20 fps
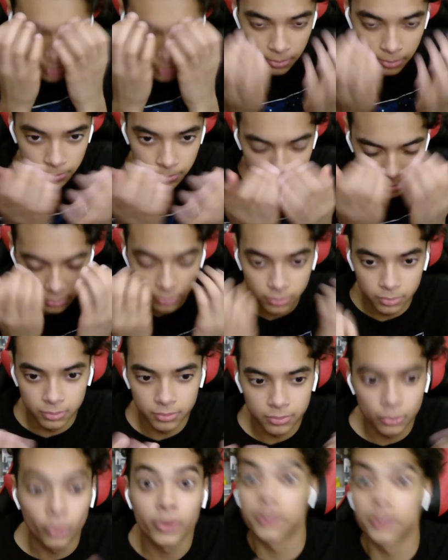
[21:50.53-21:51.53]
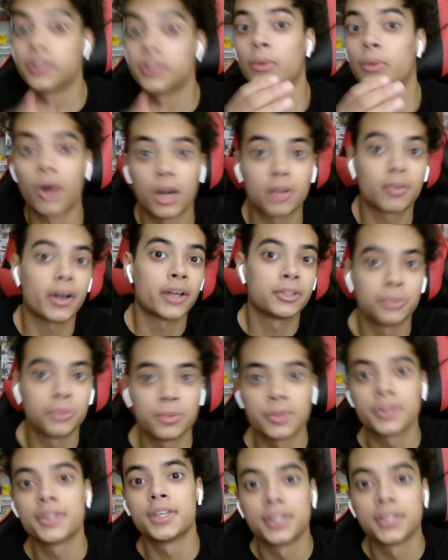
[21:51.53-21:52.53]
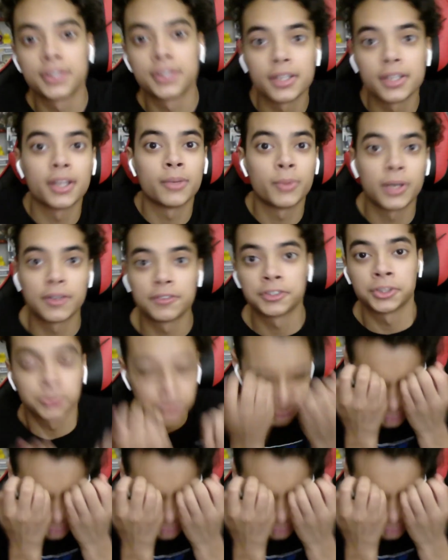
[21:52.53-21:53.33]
do, well, they walk around doing this, and then whenever someone